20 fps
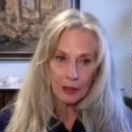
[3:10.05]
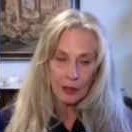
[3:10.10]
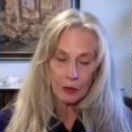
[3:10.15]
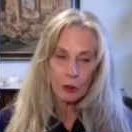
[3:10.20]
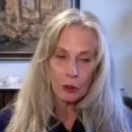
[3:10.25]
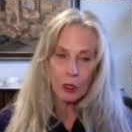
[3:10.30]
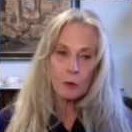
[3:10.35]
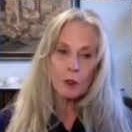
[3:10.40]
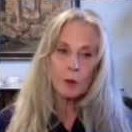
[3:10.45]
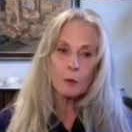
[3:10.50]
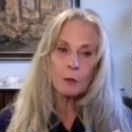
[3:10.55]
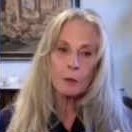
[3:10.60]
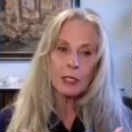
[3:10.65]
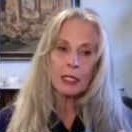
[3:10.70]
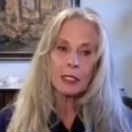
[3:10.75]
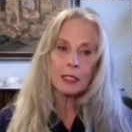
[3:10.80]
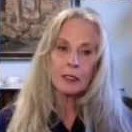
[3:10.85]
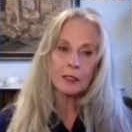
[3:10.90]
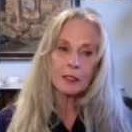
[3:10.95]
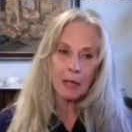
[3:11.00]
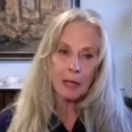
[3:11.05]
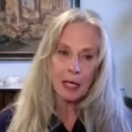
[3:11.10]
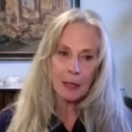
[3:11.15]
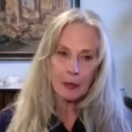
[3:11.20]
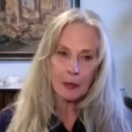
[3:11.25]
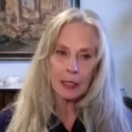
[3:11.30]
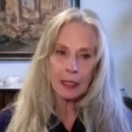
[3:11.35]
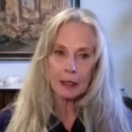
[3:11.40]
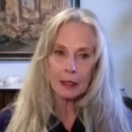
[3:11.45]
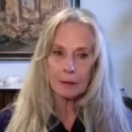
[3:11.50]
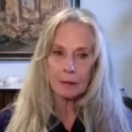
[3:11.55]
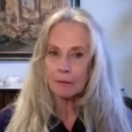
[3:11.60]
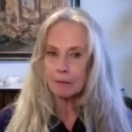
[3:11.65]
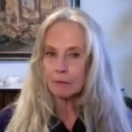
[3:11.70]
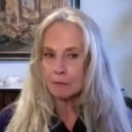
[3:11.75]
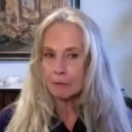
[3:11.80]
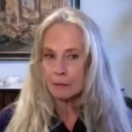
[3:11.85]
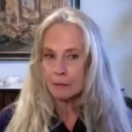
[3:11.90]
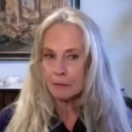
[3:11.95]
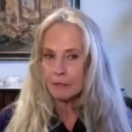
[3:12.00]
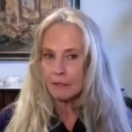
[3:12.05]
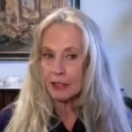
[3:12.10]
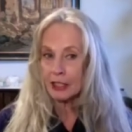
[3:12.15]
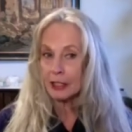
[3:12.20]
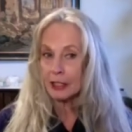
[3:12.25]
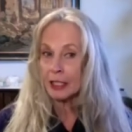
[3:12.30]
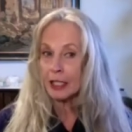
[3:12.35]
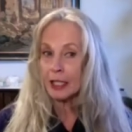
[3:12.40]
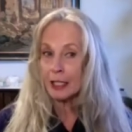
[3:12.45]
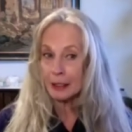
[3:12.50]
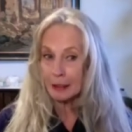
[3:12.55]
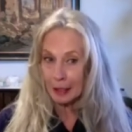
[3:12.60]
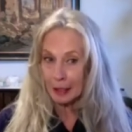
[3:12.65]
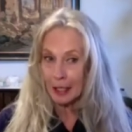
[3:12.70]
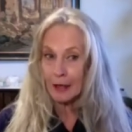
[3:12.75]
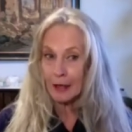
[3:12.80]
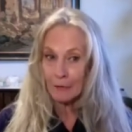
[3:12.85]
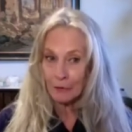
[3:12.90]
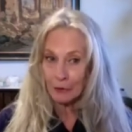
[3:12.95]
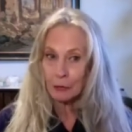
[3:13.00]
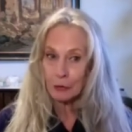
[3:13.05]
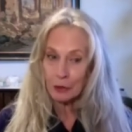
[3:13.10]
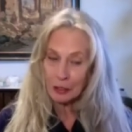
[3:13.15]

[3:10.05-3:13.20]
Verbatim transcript: Trouble means maybe feeling unloved,